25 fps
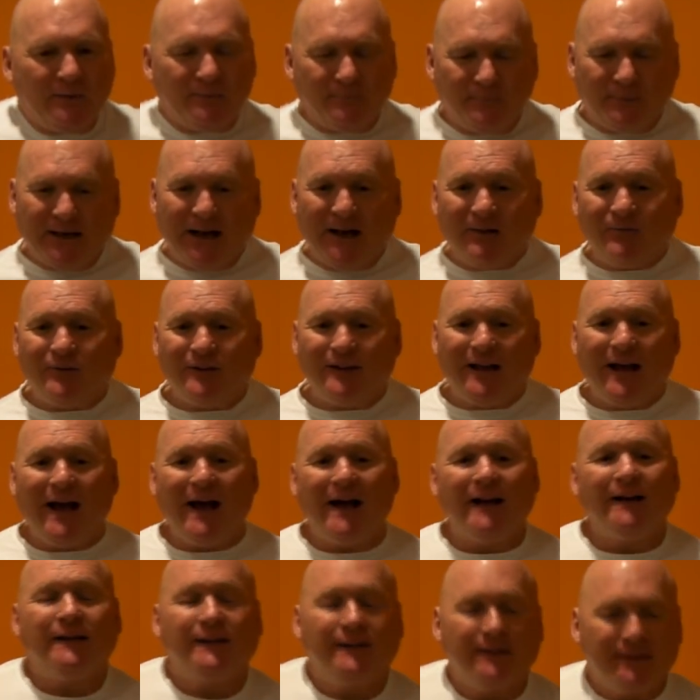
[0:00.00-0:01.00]
But after
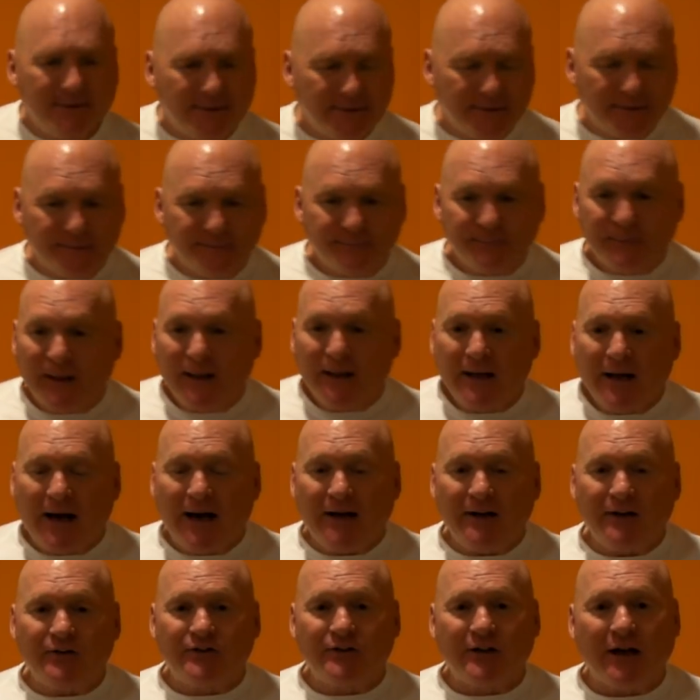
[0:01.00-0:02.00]
that, I
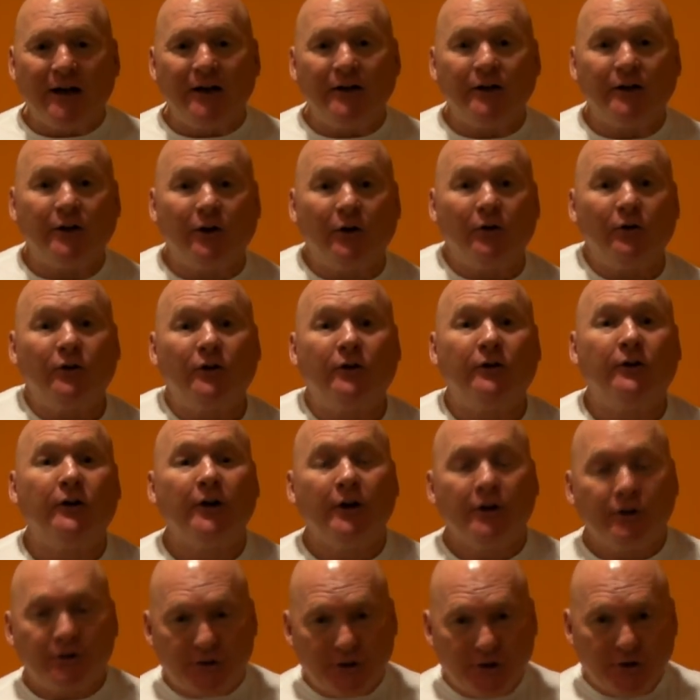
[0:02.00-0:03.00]
decided to go
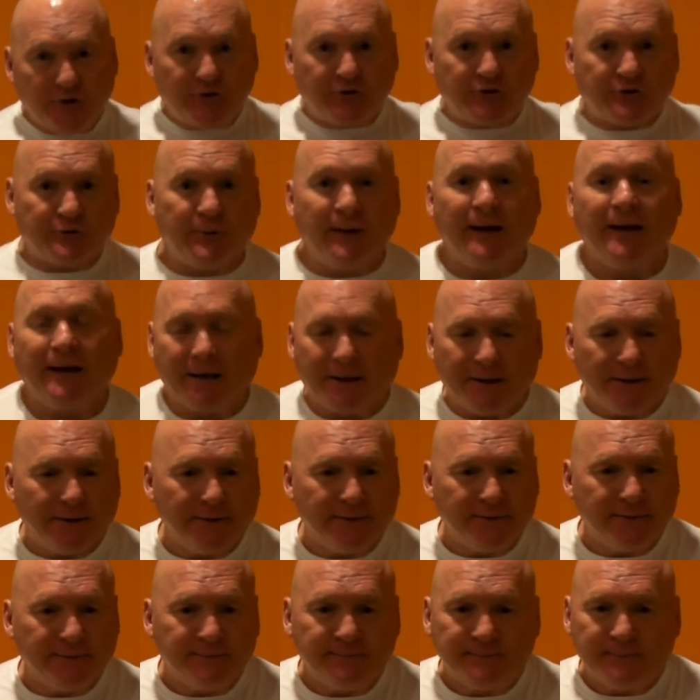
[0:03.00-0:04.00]
see a shrink
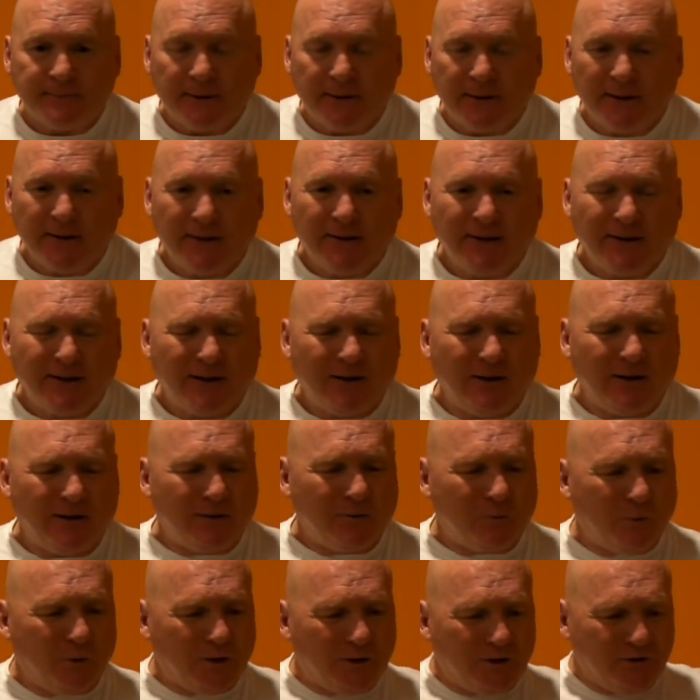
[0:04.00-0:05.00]

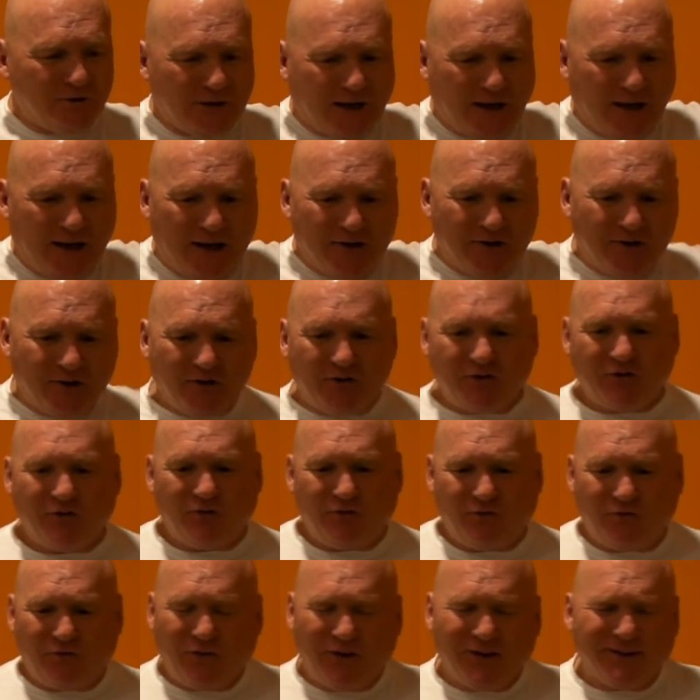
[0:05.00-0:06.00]
because I just
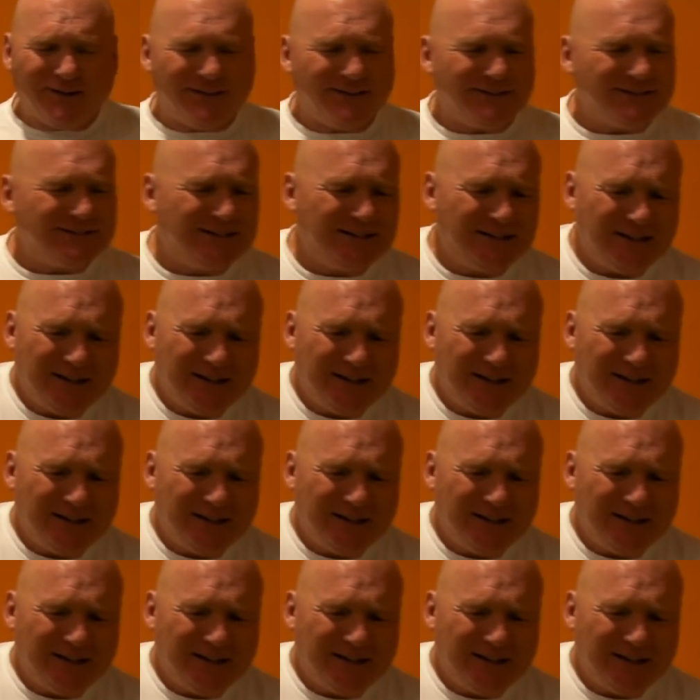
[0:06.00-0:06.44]
feel